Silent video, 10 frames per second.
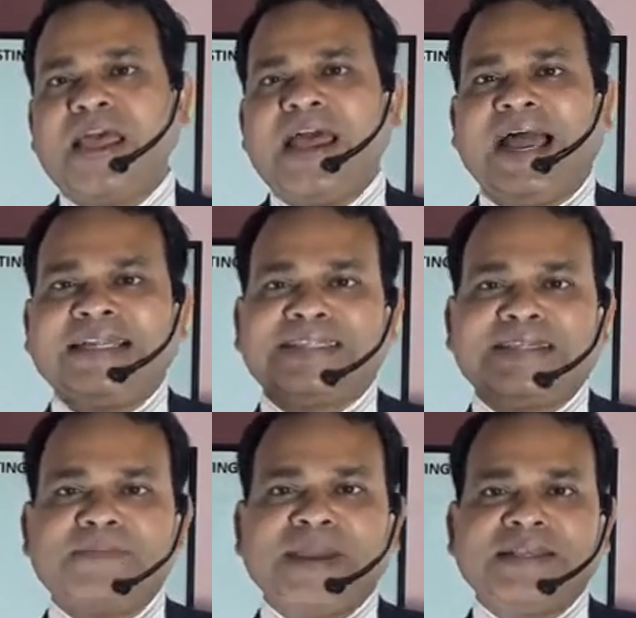And
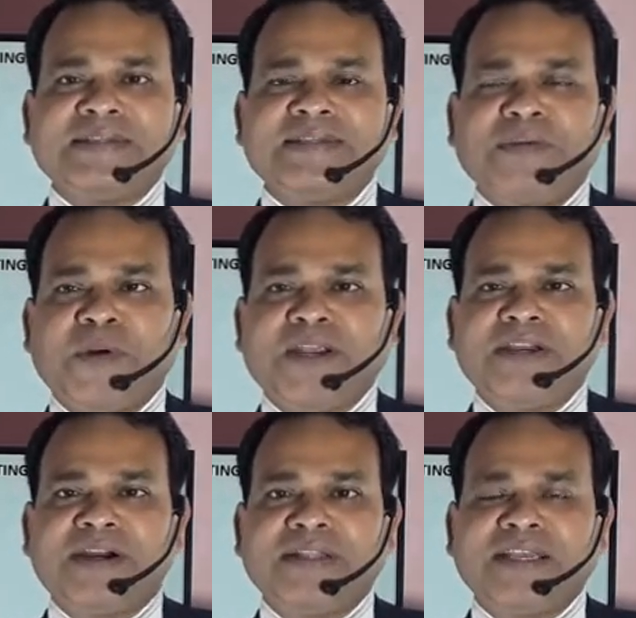some cases, depending
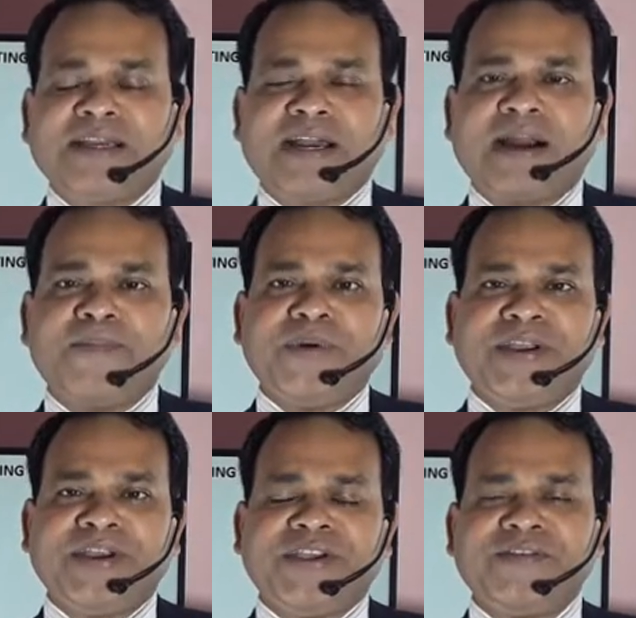on the
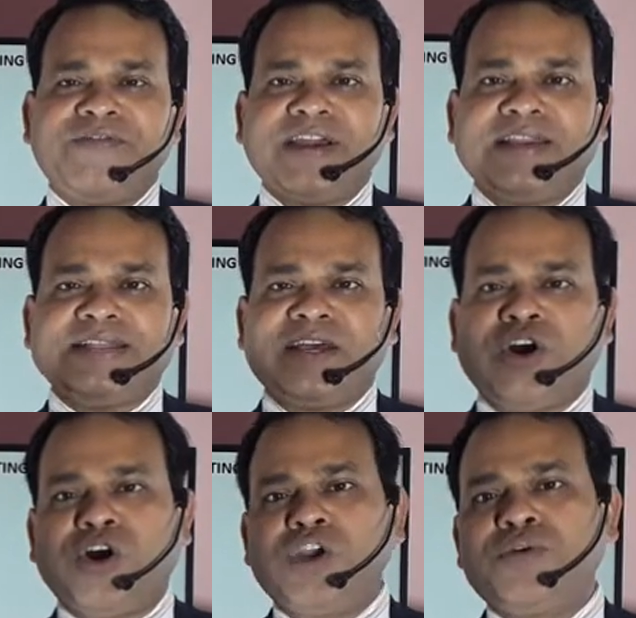component, if there is a
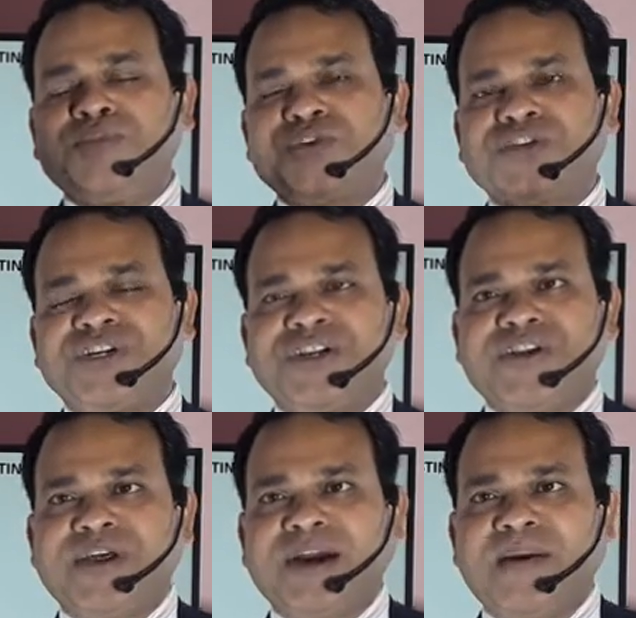hollow portion in
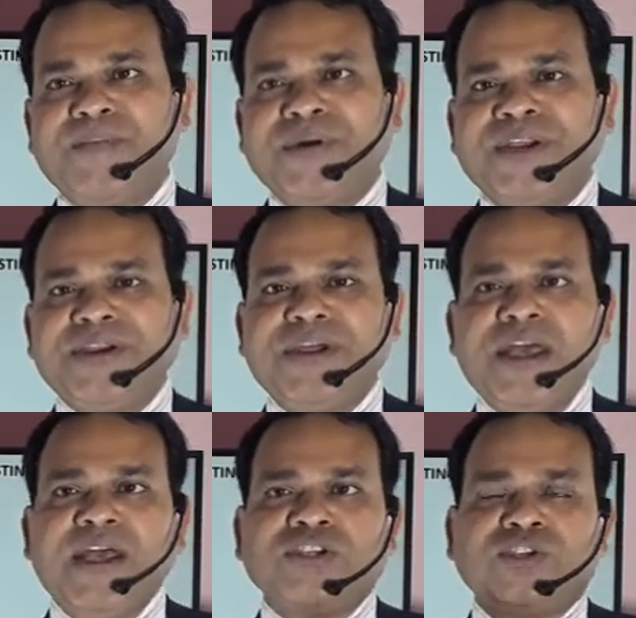your component,
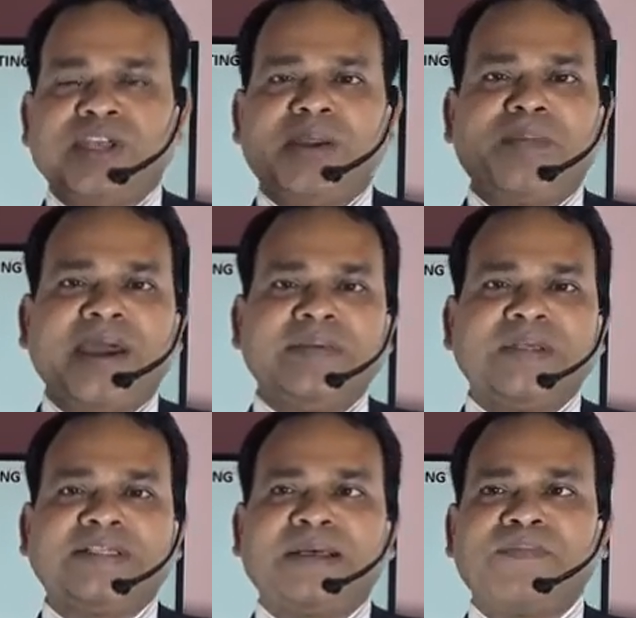so there might be
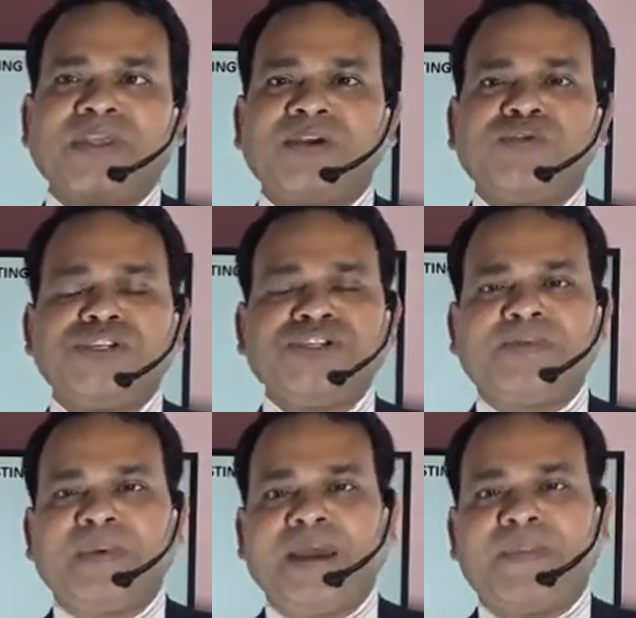something which you
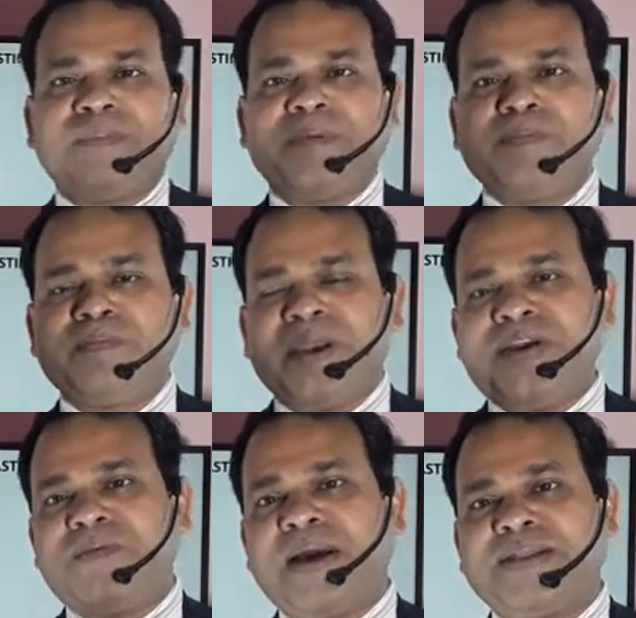
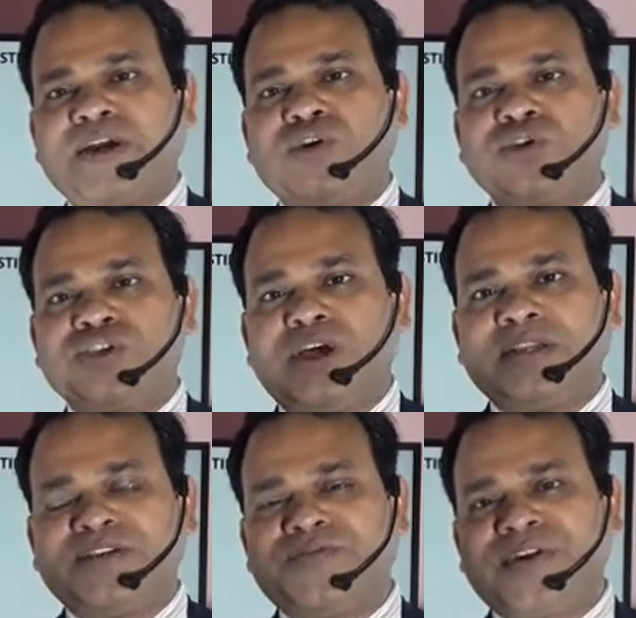made by the
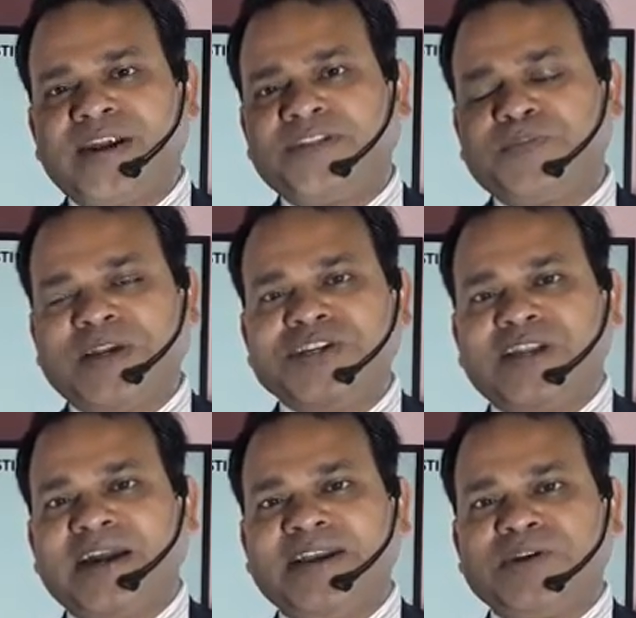different special
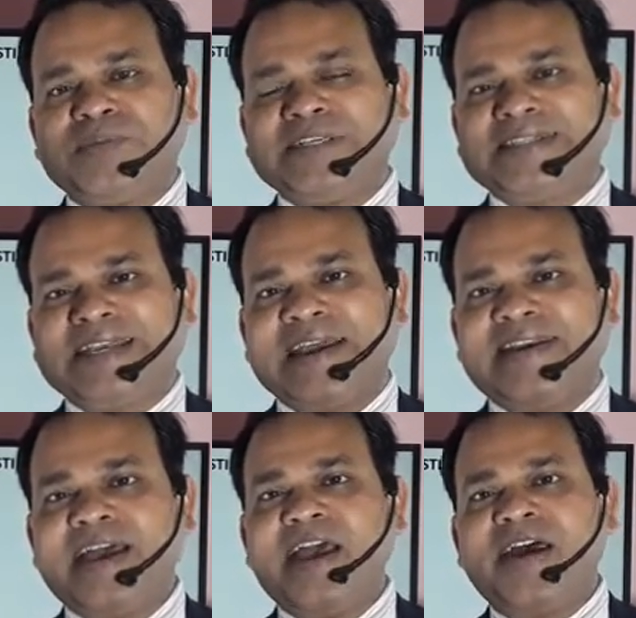kind of the sand
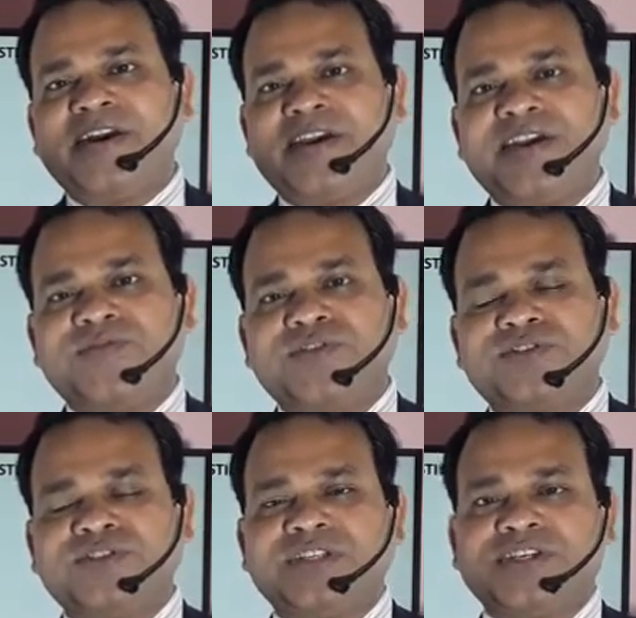
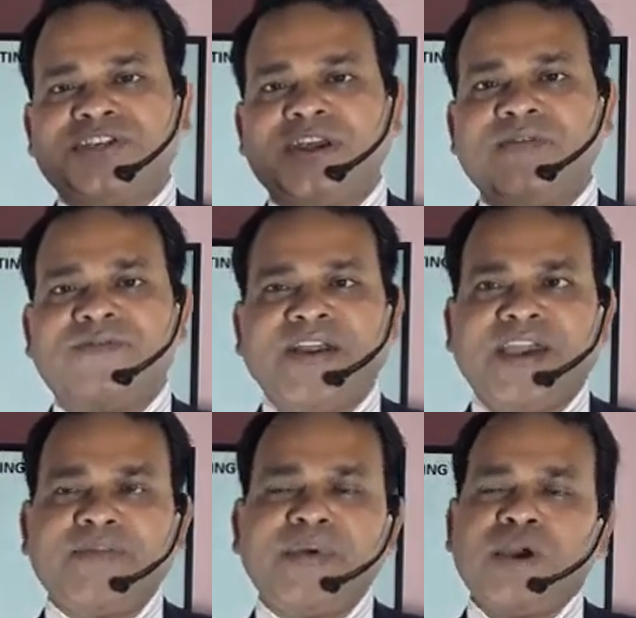reinforcing the steel
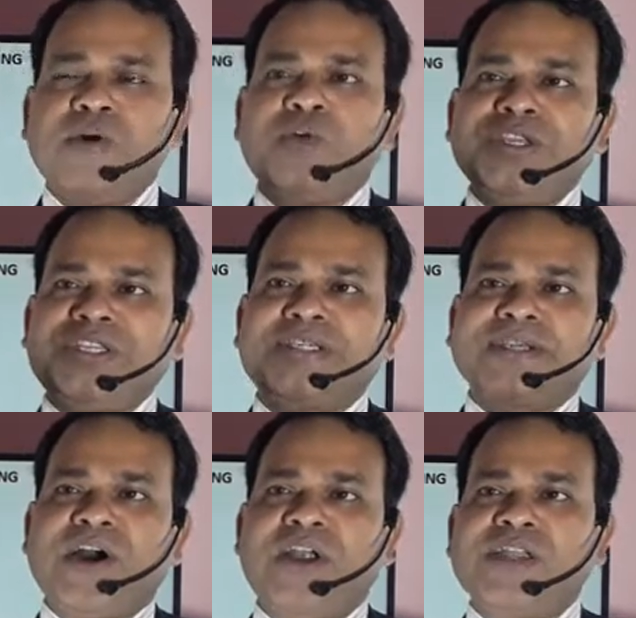frame, which is
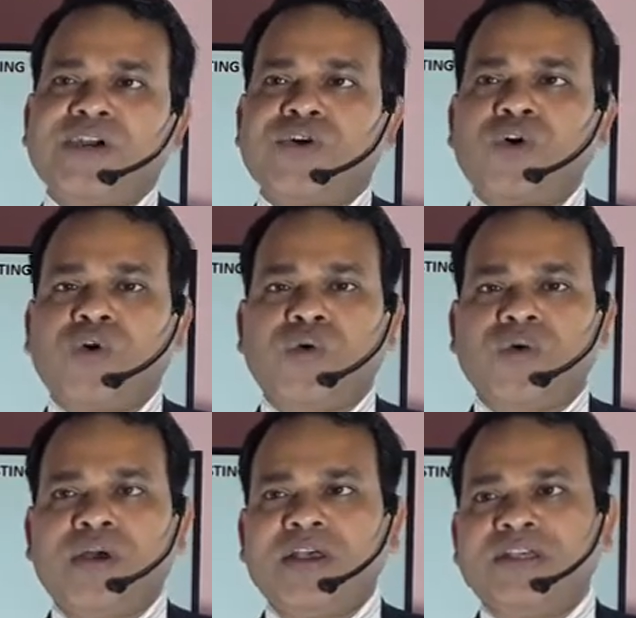called the core.
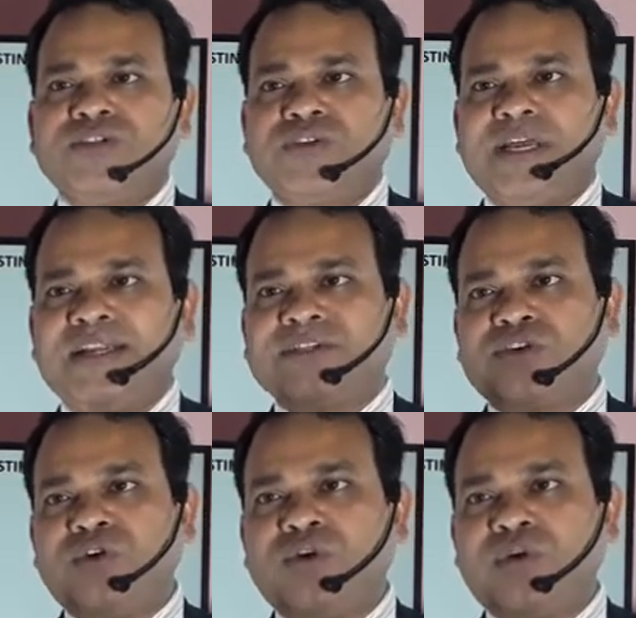So that is
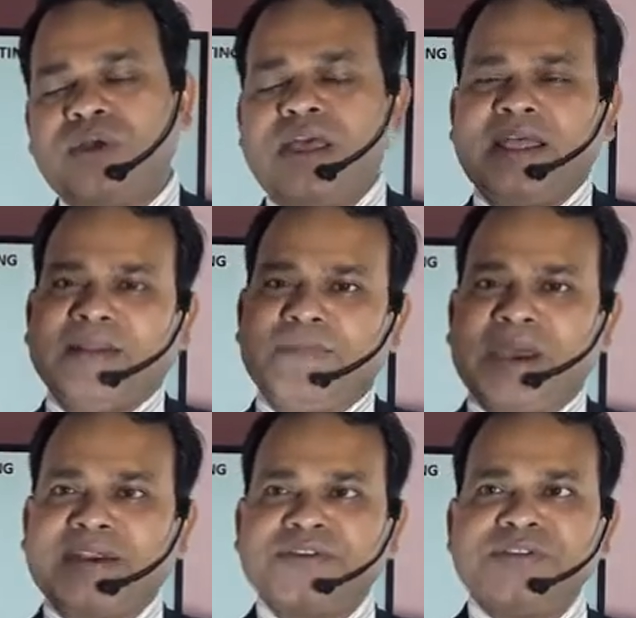core. The
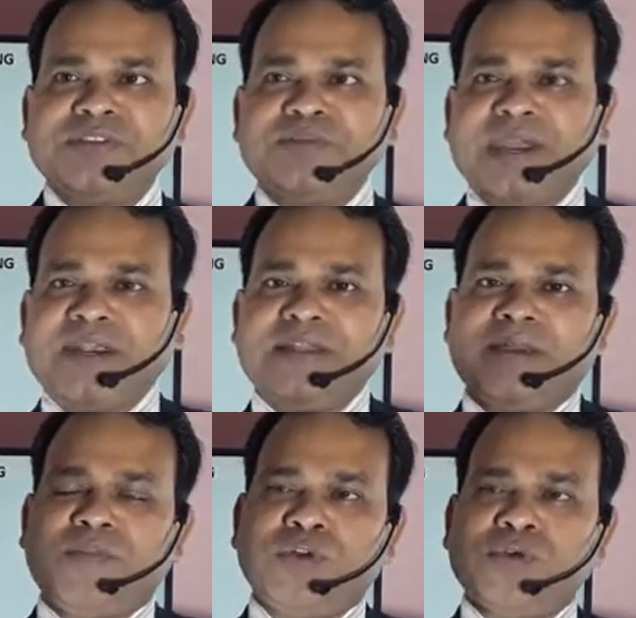pattern is made, then
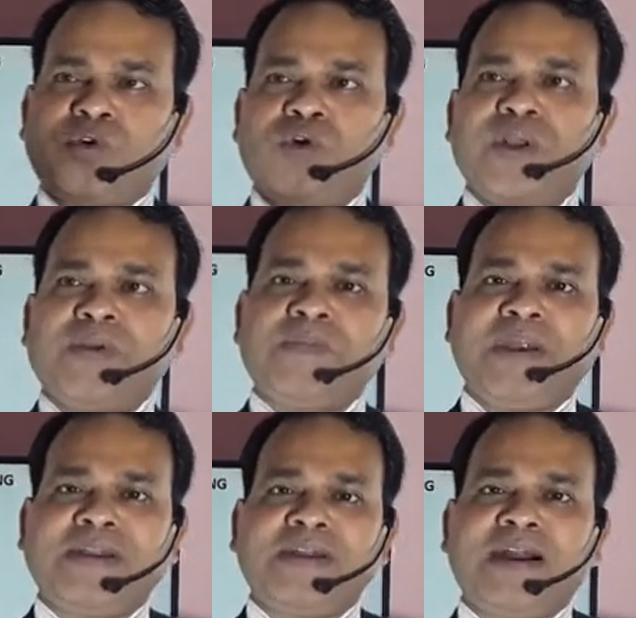both core and
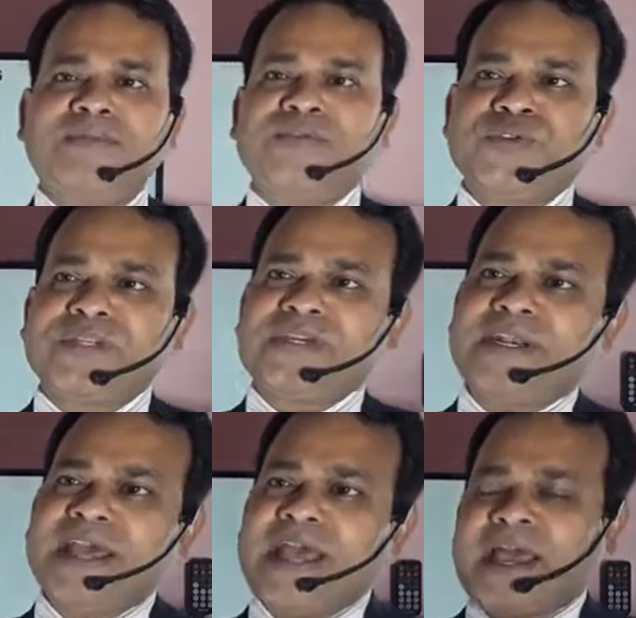pattern come
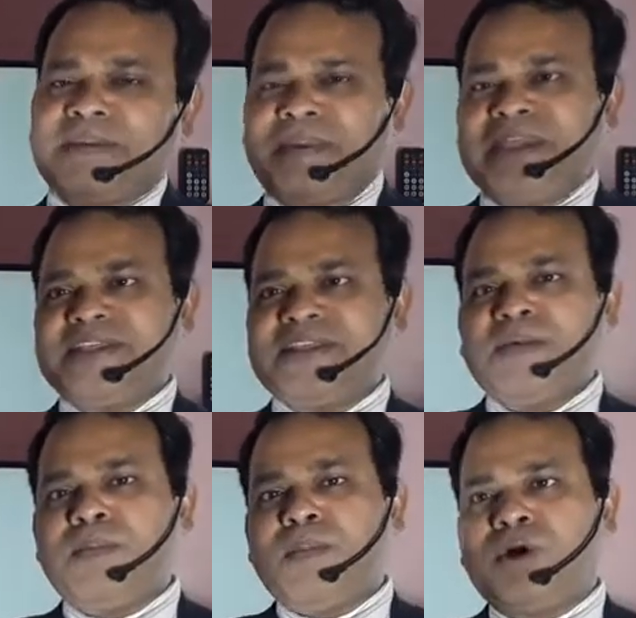together and make the
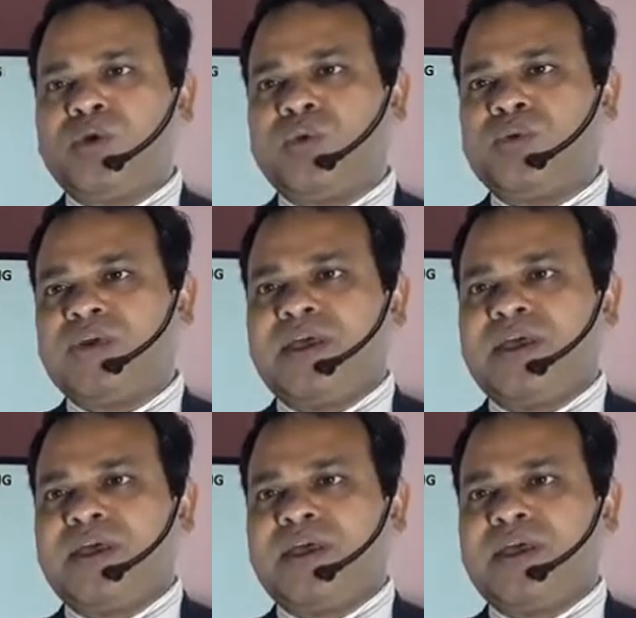mold.